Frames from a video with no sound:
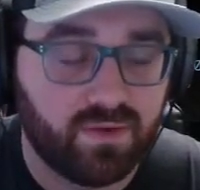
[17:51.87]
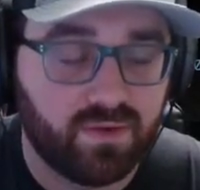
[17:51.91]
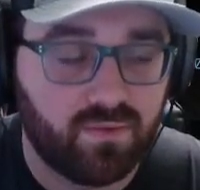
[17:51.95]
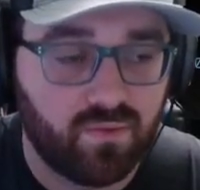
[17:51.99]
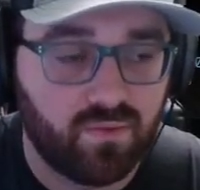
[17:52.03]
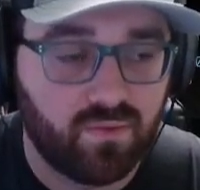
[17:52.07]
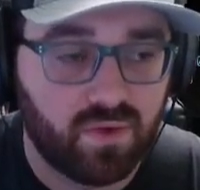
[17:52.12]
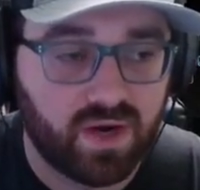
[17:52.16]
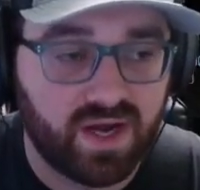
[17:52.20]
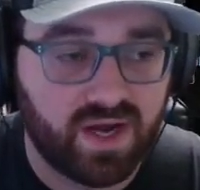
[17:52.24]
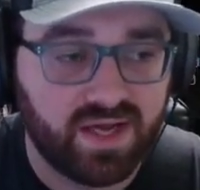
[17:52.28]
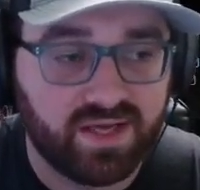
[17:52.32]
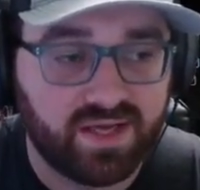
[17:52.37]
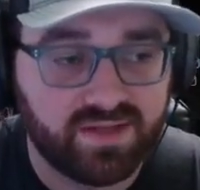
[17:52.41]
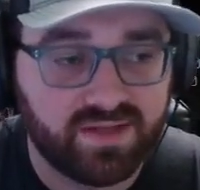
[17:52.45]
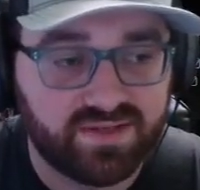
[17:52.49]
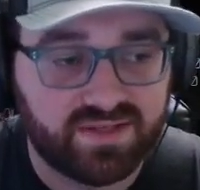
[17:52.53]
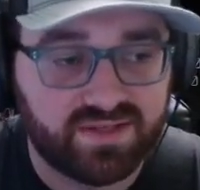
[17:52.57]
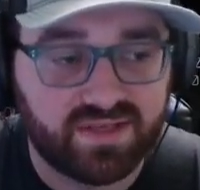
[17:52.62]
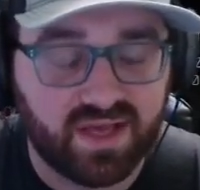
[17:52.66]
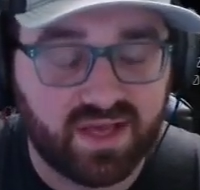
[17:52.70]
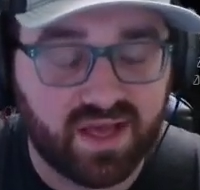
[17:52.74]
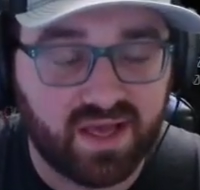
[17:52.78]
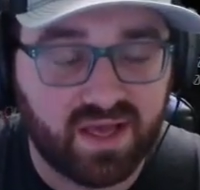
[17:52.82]
What I can
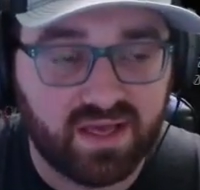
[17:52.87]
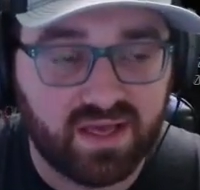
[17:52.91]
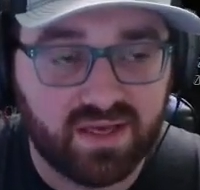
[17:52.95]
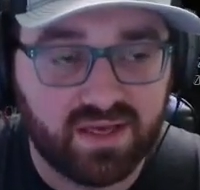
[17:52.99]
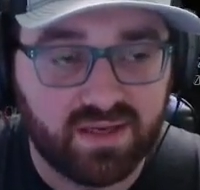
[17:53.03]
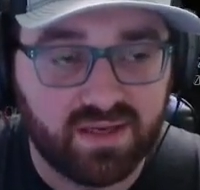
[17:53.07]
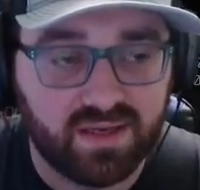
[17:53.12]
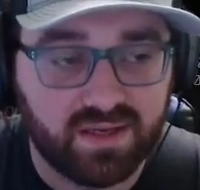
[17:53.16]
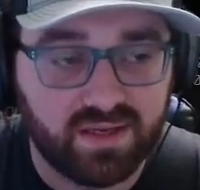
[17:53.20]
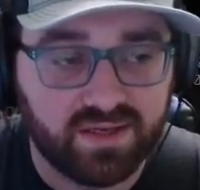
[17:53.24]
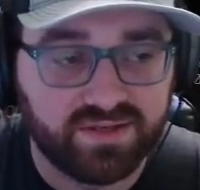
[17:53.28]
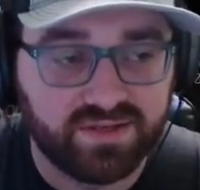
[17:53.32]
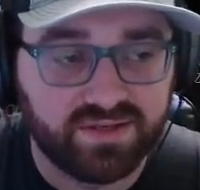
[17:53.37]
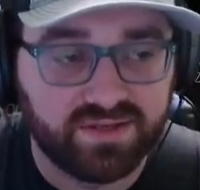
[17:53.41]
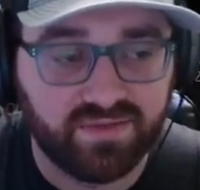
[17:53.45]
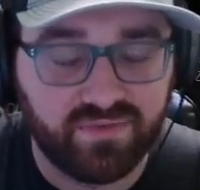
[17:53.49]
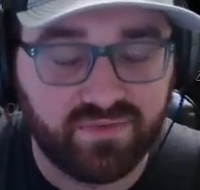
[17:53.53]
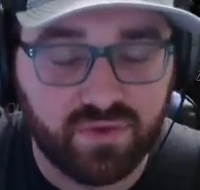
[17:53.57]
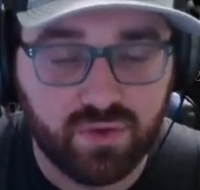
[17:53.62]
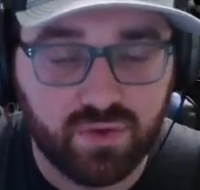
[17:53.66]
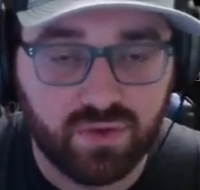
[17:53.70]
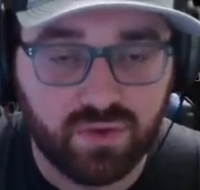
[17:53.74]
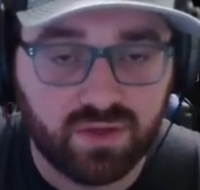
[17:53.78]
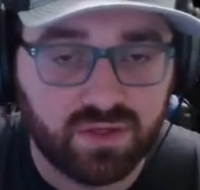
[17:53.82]
say is if
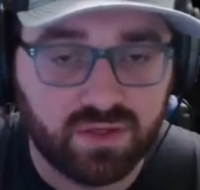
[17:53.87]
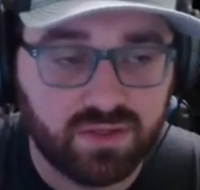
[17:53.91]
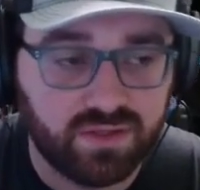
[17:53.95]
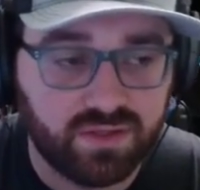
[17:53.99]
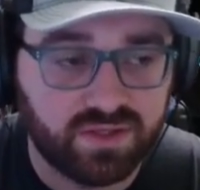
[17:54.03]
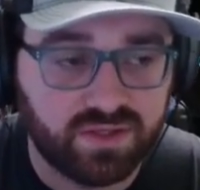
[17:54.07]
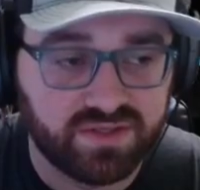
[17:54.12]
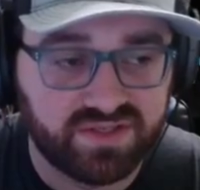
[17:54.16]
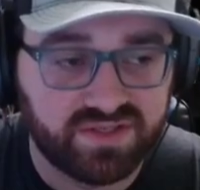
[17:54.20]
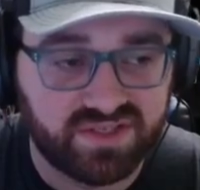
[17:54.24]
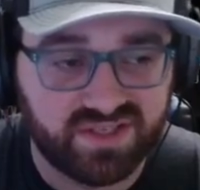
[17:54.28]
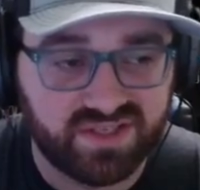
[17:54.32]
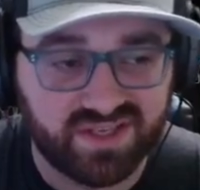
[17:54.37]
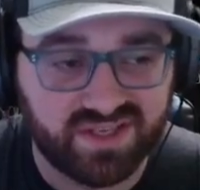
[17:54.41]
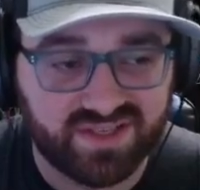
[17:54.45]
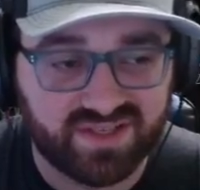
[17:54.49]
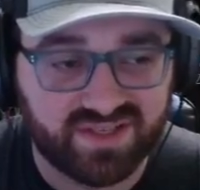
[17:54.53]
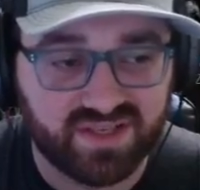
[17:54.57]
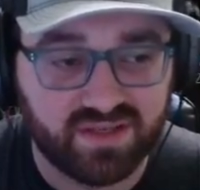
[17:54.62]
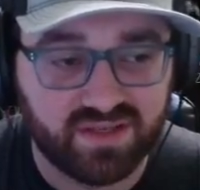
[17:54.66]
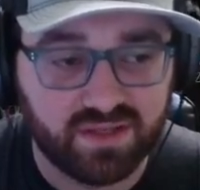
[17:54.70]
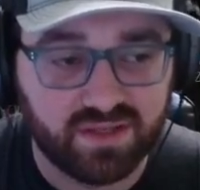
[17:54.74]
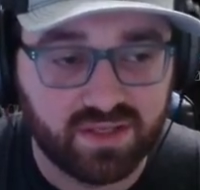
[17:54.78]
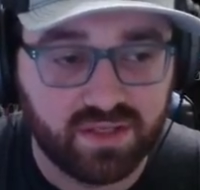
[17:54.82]
you can
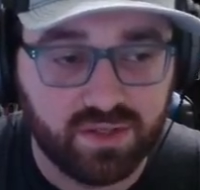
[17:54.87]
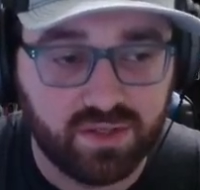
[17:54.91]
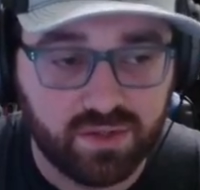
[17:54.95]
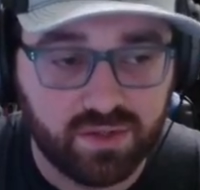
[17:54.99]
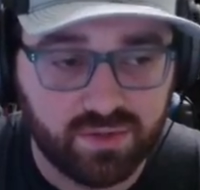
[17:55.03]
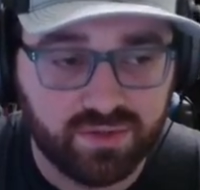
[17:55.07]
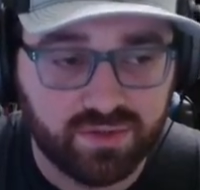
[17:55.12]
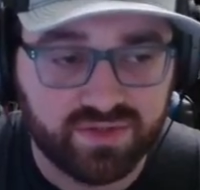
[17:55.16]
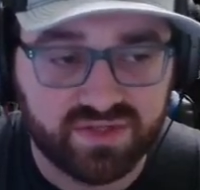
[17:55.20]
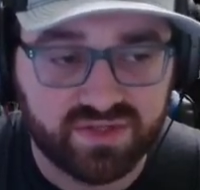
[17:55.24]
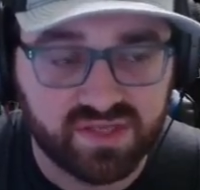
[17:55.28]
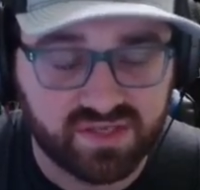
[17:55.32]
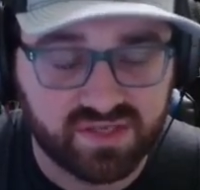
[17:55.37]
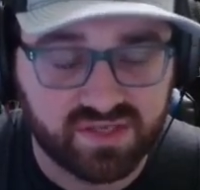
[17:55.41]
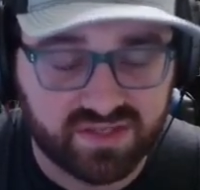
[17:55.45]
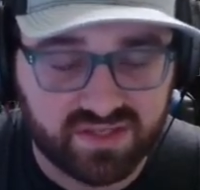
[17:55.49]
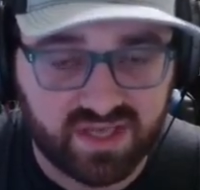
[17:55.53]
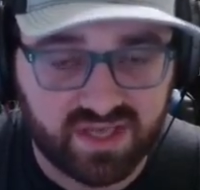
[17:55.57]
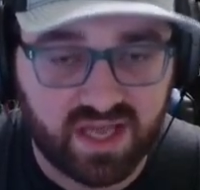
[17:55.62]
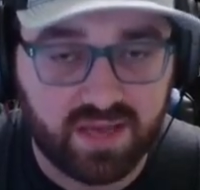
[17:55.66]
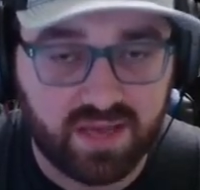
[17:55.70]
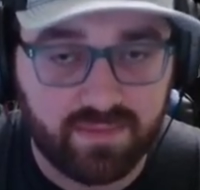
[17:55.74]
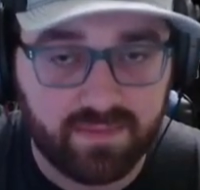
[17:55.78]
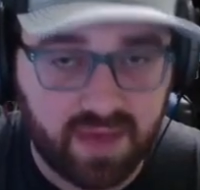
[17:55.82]
consistently use the
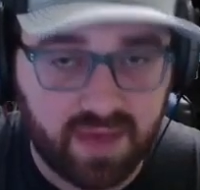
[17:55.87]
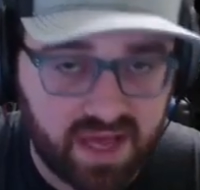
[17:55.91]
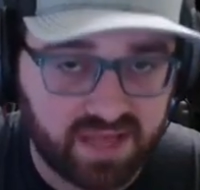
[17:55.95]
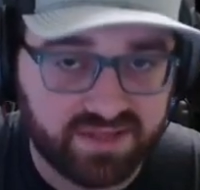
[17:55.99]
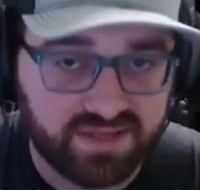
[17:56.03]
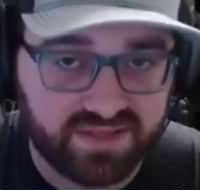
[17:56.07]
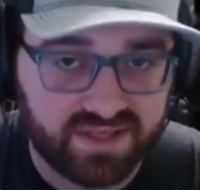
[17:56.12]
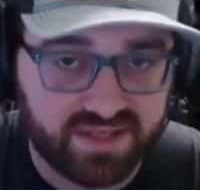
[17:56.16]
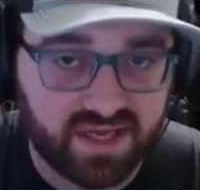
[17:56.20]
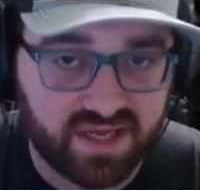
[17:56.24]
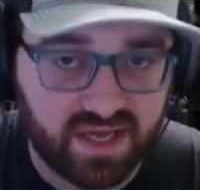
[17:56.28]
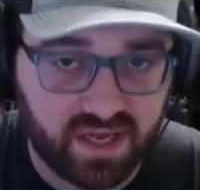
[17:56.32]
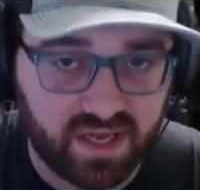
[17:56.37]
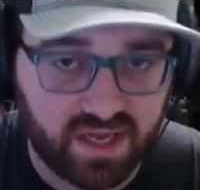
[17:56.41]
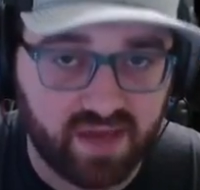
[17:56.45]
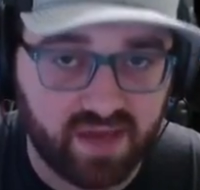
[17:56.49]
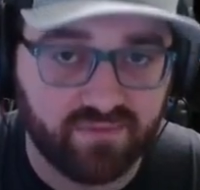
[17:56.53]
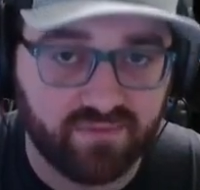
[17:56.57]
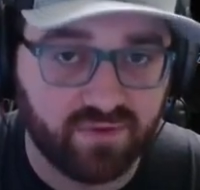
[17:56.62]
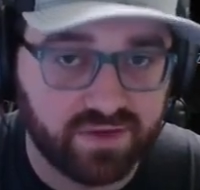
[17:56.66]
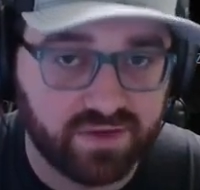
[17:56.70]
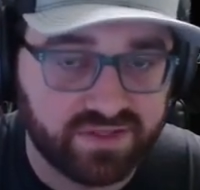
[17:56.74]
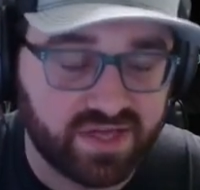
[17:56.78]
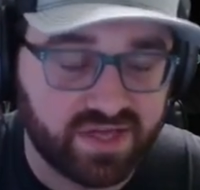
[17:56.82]
same headset
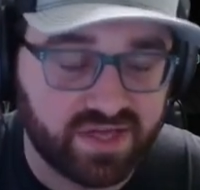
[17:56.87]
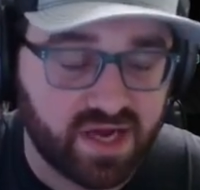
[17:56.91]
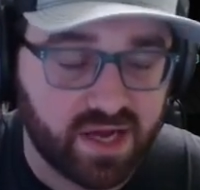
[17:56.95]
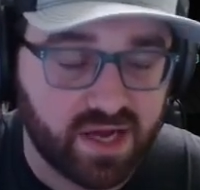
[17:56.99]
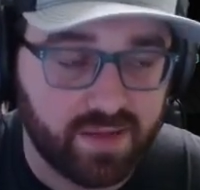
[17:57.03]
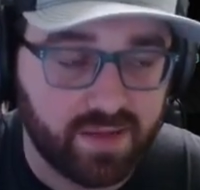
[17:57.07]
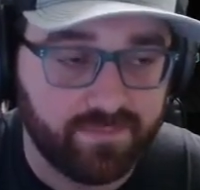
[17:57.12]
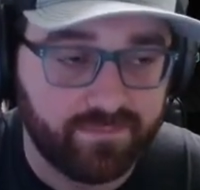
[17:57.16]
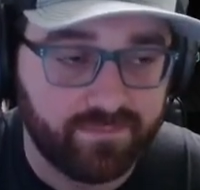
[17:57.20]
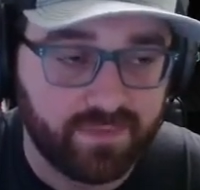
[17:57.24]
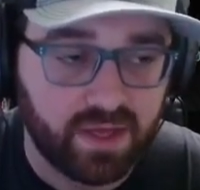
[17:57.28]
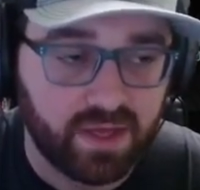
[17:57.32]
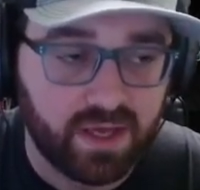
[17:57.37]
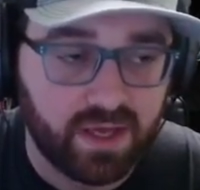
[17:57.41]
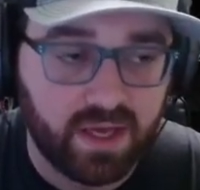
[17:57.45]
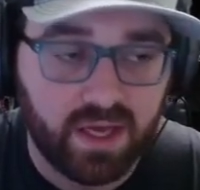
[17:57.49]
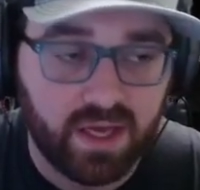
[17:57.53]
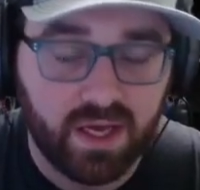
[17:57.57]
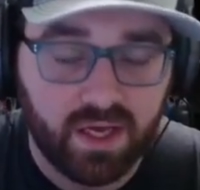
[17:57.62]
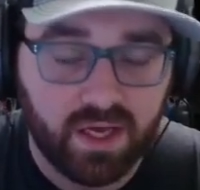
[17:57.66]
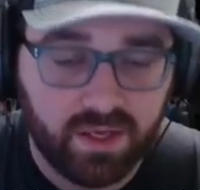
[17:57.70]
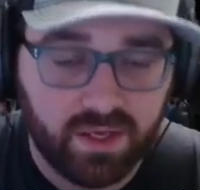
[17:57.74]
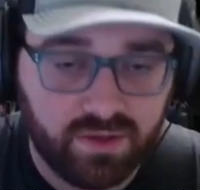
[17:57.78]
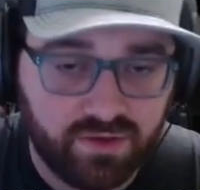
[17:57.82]
every time,
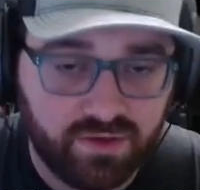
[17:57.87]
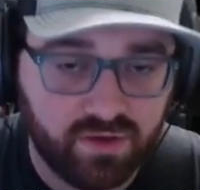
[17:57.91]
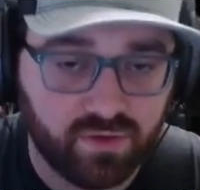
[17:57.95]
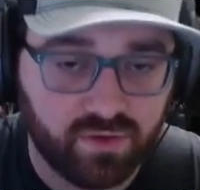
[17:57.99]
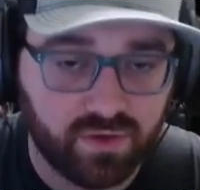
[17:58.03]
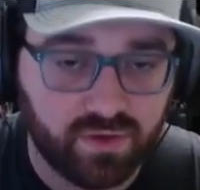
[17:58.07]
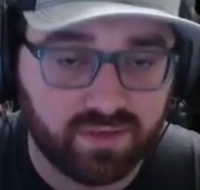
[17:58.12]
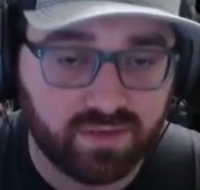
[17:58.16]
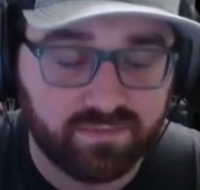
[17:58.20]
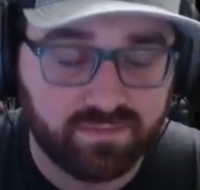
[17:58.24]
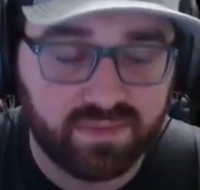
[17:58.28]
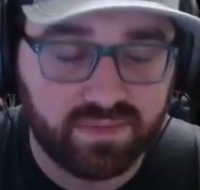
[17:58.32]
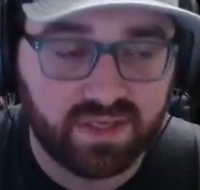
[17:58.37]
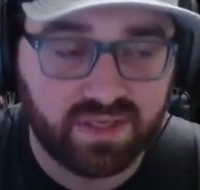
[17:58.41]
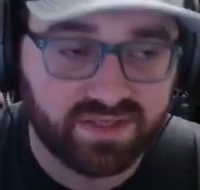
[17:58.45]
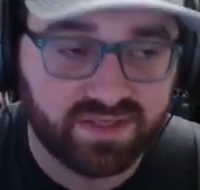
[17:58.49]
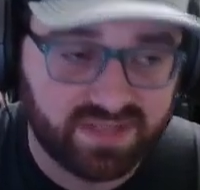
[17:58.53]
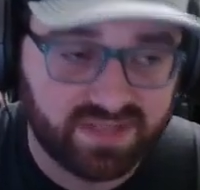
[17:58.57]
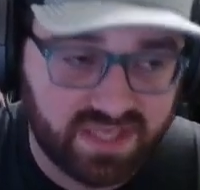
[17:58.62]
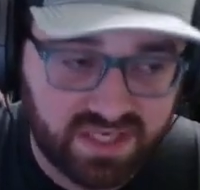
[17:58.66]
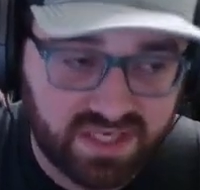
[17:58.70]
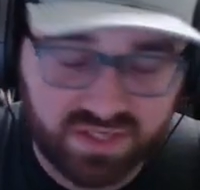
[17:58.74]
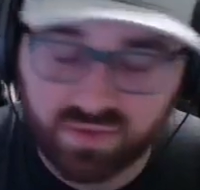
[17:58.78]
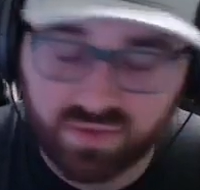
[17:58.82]
do it, because
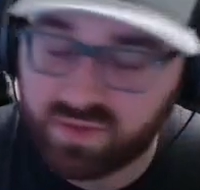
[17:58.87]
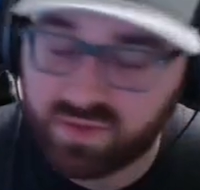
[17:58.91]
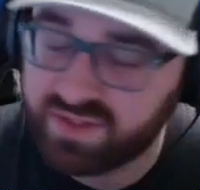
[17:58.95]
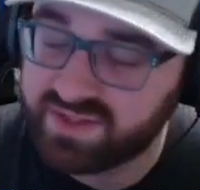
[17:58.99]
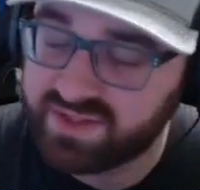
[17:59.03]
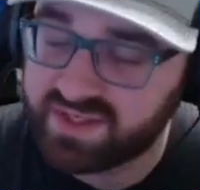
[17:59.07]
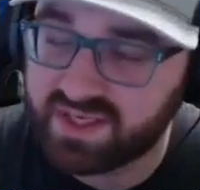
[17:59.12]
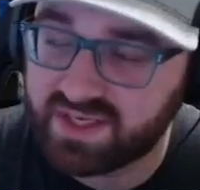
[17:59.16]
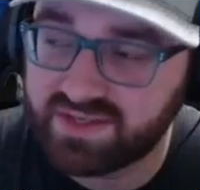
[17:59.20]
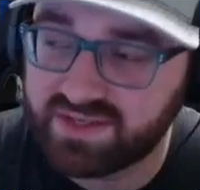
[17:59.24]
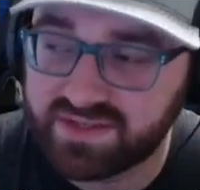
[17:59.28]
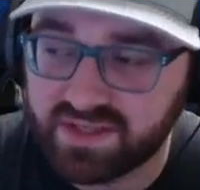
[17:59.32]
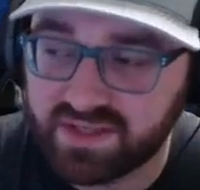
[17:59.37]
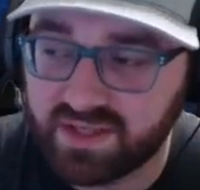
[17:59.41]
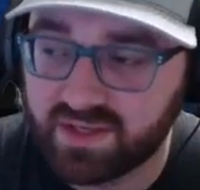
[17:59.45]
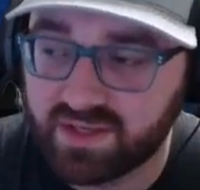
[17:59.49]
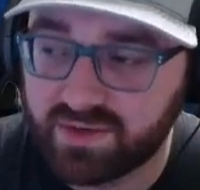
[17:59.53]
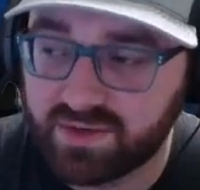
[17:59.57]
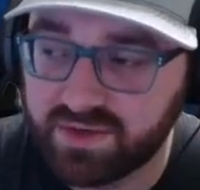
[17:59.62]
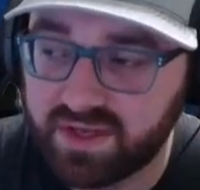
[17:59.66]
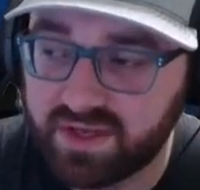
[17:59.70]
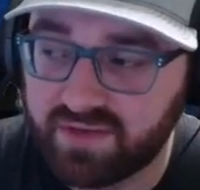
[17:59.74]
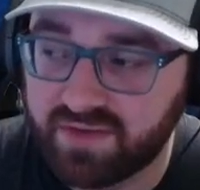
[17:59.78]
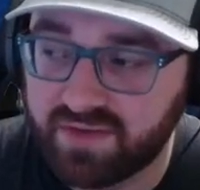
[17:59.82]
each one sounds a little
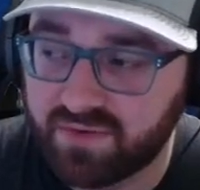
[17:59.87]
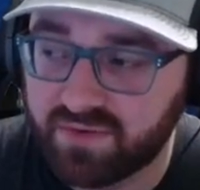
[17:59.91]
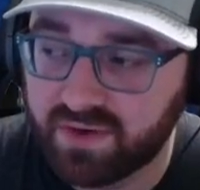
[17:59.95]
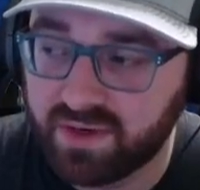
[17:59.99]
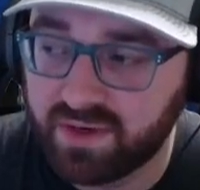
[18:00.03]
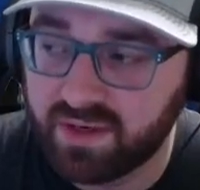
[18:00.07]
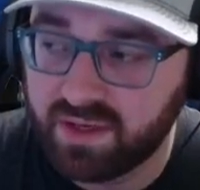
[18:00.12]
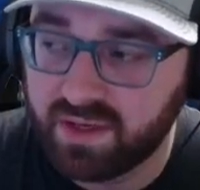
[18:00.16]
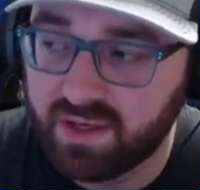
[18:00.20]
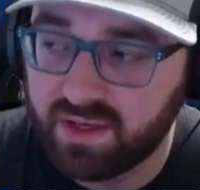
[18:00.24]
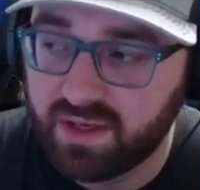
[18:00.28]
different